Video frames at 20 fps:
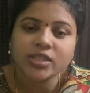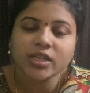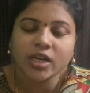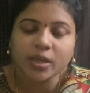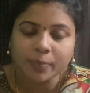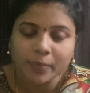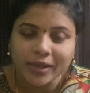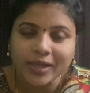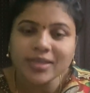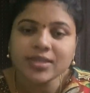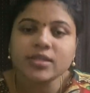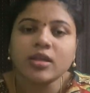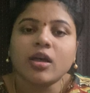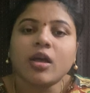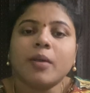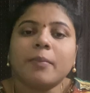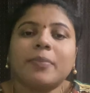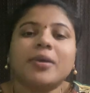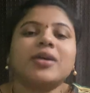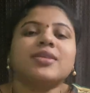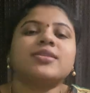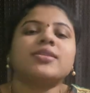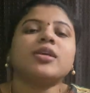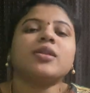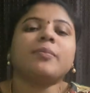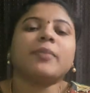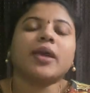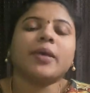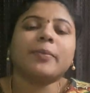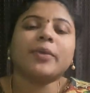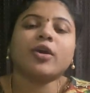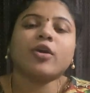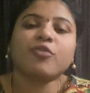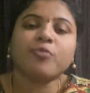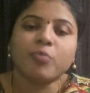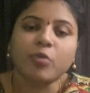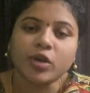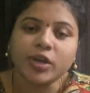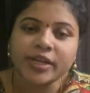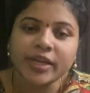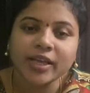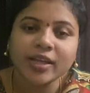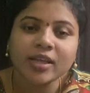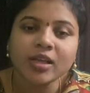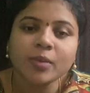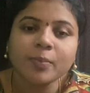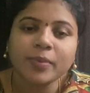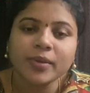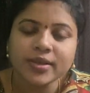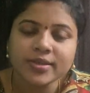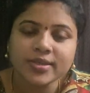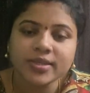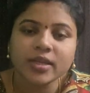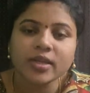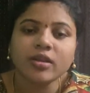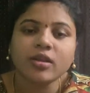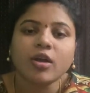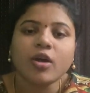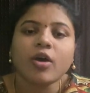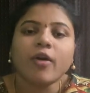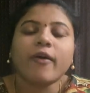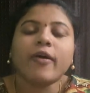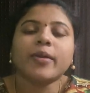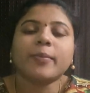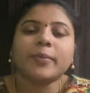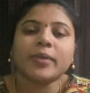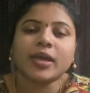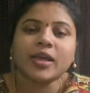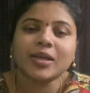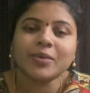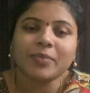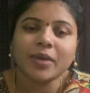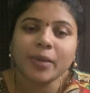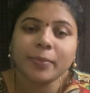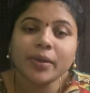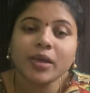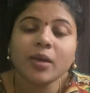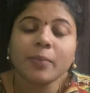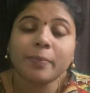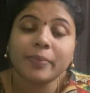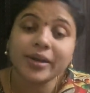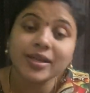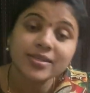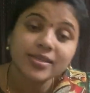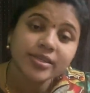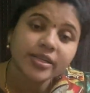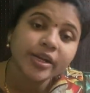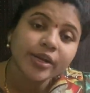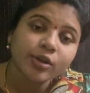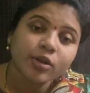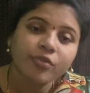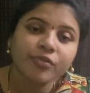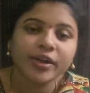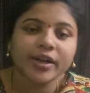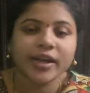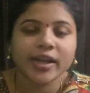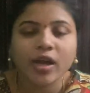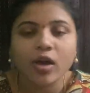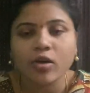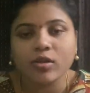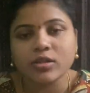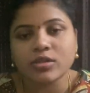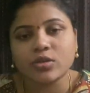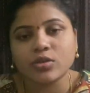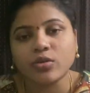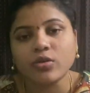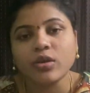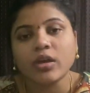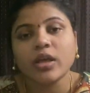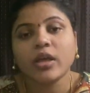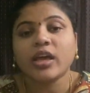That means person may be of political person, or he may be a president of India also.